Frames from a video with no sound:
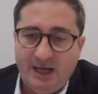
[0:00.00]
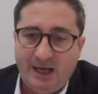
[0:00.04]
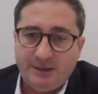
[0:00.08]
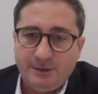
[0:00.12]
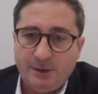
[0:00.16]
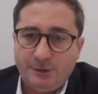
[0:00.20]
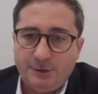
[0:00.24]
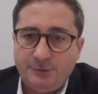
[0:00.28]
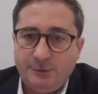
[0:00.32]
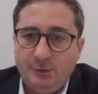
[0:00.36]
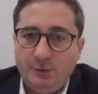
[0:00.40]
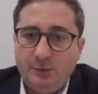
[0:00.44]

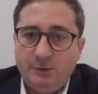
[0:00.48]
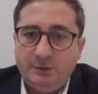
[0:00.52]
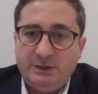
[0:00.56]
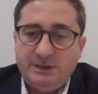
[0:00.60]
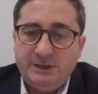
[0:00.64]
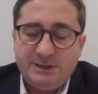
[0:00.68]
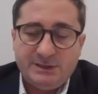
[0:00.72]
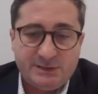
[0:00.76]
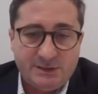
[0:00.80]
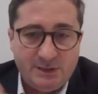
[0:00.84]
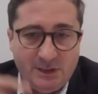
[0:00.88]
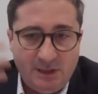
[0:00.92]
and the
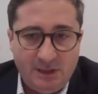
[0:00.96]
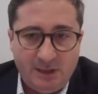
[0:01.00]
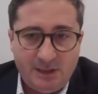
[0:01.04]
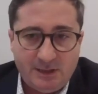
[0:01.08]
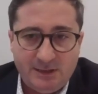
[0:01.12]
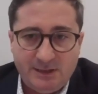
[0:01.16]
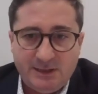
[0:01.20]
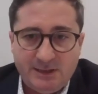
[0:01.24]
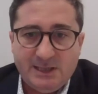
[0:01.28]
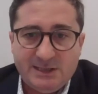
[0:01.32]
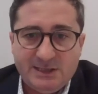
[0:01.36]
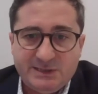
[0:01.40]
third is
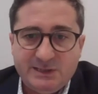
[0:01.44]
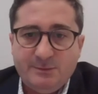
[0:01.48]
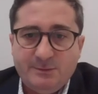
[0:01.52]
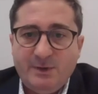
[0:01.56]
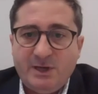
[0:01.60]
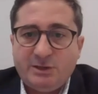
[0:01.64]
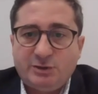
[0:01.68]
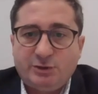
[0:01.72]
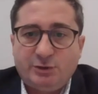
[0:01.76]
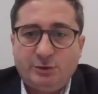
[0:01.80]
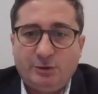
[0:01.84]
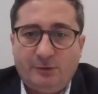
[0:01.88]
the
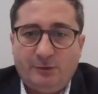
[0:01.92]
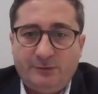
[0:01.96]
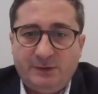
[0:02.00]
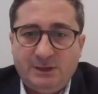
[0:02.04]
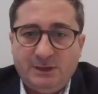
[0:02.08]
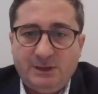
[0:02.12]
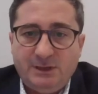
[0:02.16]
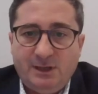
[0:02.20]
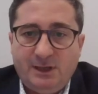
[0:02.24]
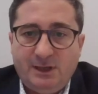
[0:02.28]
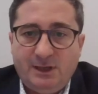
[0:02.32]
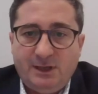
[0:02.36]
estimation of
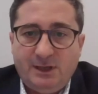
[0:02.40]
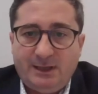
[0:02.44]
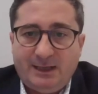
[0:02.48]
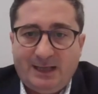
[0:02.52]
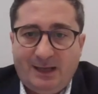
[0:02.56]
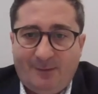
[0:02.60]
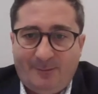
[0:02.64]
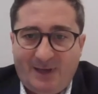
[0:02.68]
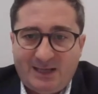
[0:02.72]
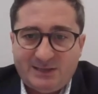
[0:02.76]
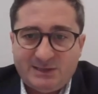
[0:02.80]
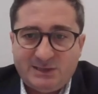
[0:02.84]
the
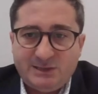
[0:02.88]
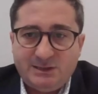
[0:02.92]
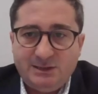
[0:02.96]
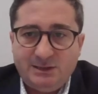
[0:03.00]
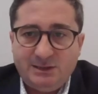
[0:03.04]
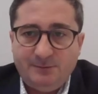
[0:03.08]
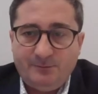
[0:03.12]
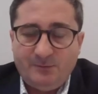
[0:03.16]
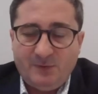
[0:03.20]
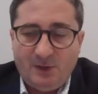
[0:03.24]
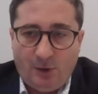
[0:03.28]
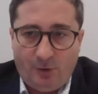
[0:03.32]

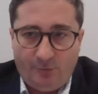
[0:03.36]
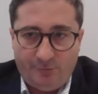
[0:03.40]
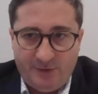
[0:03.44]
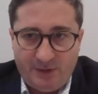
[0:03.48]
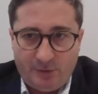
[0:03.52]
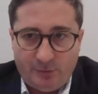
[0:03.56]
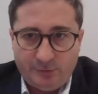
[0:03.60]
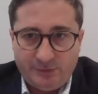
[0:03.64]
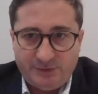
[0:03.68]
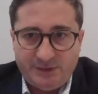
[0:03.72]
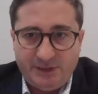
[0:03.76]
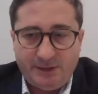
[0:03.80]
capacity of the
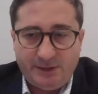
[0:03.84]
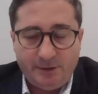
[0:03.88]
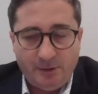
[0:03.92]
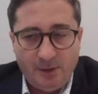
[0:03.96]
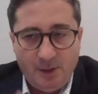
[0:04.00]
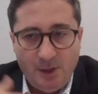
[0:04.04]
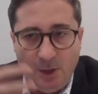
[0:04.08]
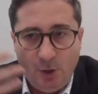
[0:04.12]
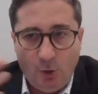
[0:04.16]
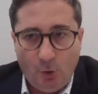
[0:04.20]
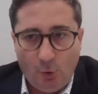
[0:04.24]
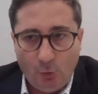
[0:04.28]

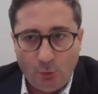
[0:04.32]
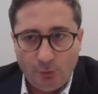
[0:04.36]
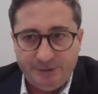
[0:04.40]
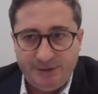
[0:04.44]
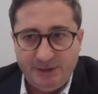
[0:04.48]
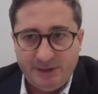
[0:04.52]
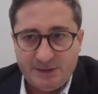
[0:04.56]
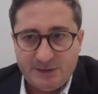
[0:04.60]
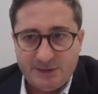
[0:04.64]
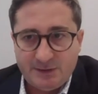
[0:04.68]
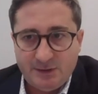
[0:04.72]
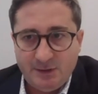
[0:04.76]
container. All
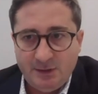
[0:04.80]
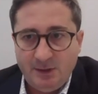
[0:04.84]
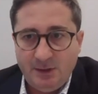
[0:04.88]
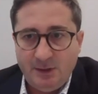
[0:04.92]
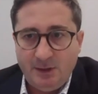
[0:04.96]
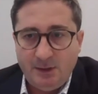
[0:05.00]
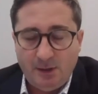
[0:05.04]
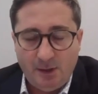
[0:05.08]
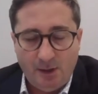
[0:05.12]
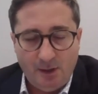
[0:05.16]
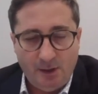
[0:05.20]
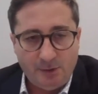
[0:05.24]
this
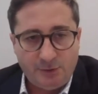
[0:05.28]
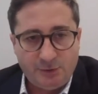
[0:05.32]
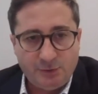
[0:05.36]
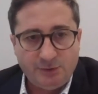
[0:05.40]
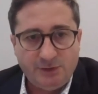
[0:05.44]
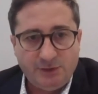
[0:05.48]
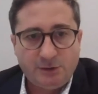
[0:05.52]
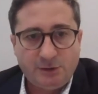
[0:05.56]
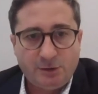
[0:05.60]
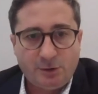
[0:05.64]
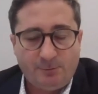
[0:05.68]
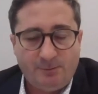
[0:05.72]

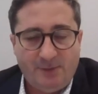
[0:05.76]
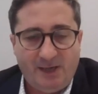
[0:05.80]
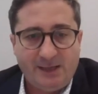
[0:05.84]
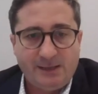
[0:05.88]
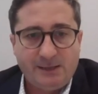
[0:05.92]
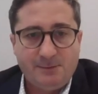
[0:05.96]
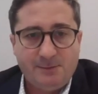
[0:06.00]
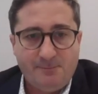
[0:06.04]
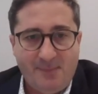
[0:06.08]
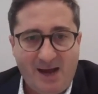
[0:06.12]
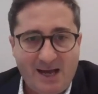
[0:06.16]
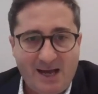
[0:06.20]
to determine the